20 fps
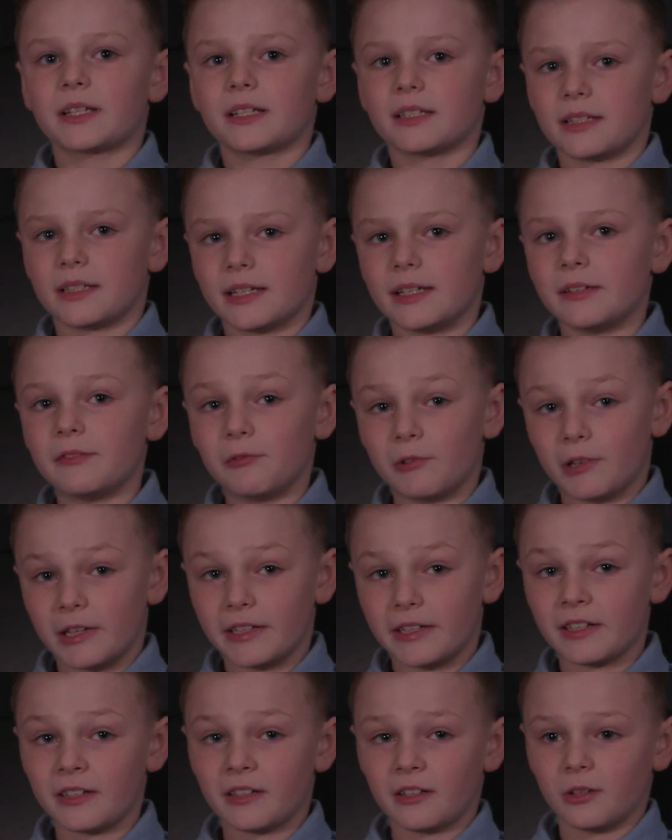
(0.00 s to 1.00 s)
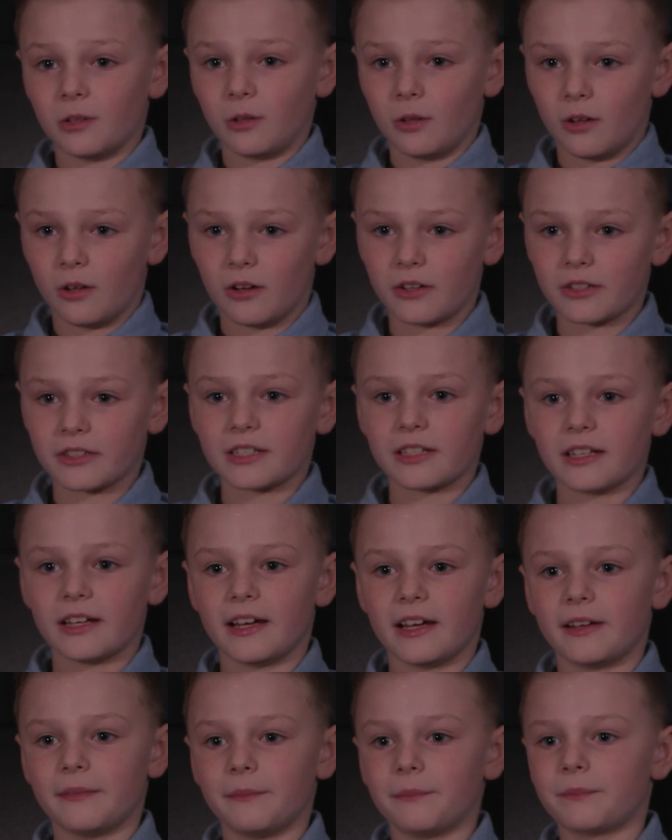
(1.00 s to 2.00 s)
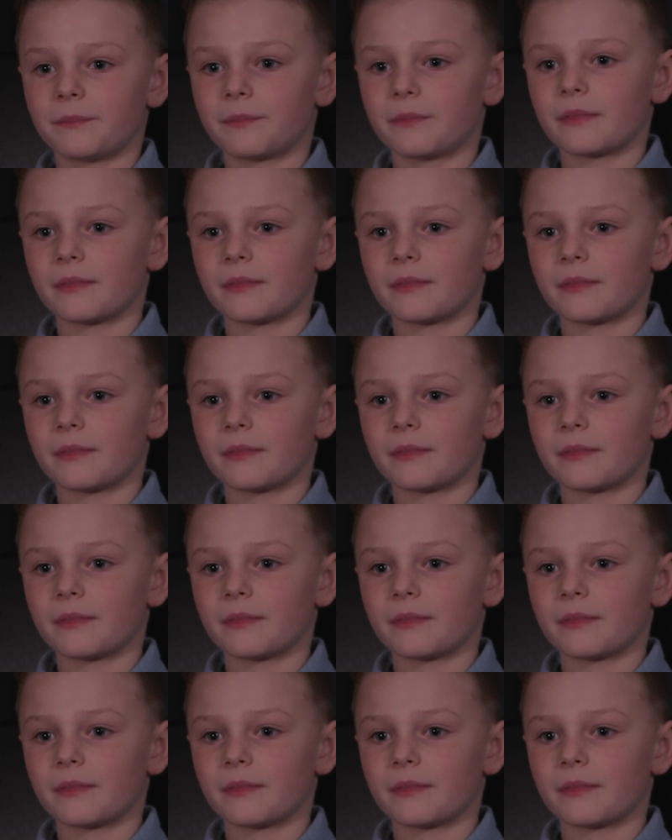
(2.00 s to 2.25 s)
because I have waited a long time.